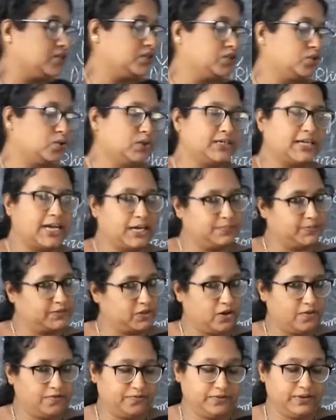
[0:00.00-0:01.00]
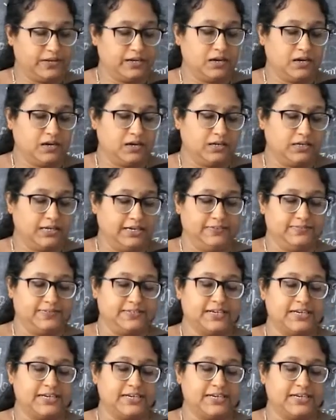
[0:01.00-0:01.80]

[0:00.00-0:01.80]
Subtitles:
2 types of leaves,